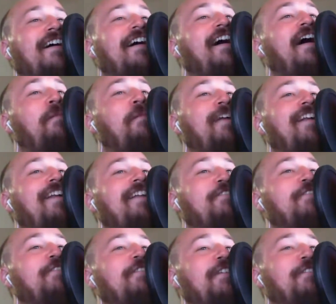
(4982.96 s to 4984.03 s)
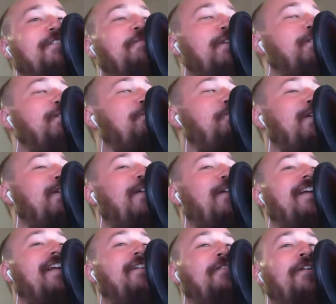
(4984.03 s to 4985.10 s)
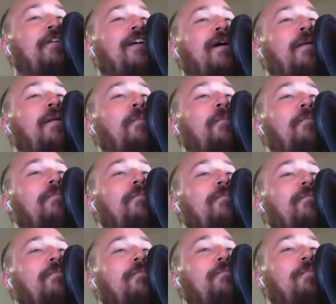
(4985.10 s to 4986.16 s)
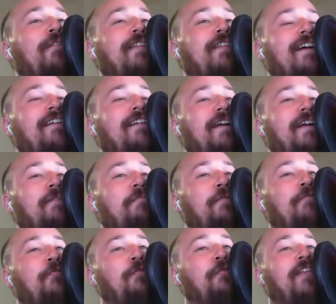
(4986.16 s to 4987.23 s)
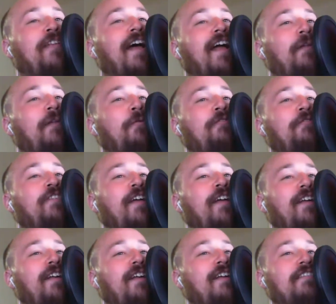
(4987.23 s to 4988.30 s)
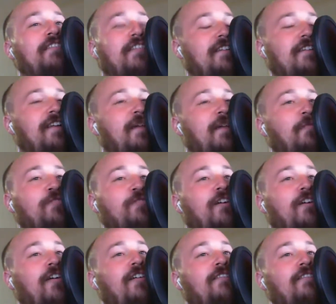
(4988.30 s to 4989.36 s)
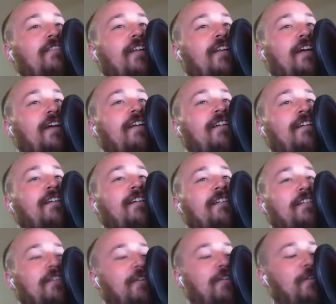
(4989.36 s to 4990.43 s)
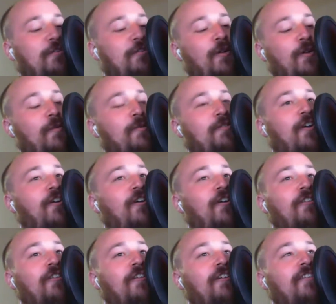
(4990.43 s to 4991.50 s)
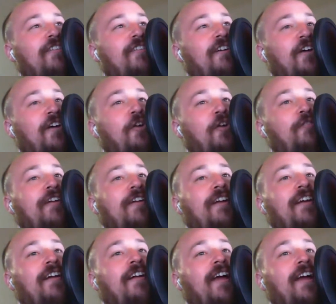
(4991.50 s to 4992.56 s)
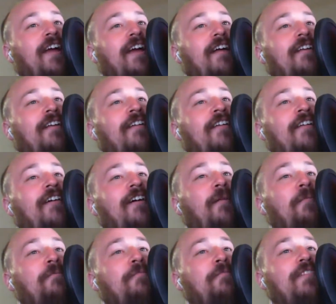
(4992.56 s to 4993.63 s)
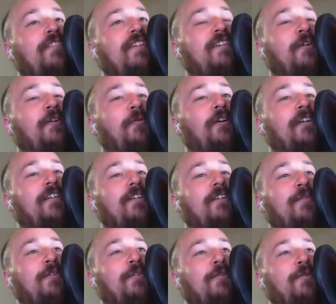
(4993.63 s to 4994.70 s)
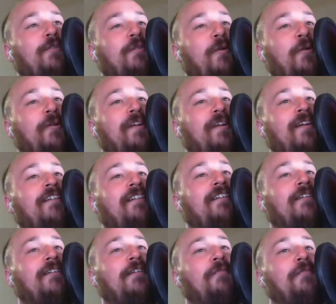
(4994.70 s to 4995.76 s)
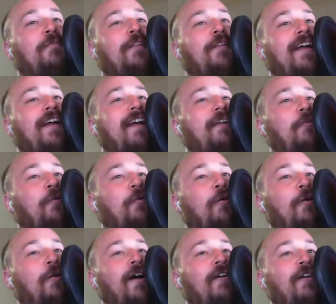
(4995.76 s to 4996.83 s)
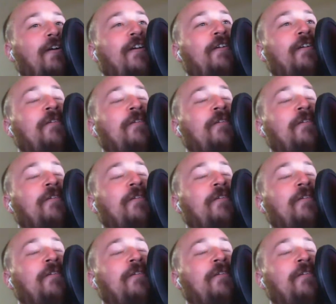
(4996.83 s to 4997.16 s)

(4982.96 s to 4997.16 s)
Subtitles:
I mean, it's pretty radical. But like before that, I would have said easily the table saw. Like you can do almost all the coving and detail work you would do with a molding plane or a router.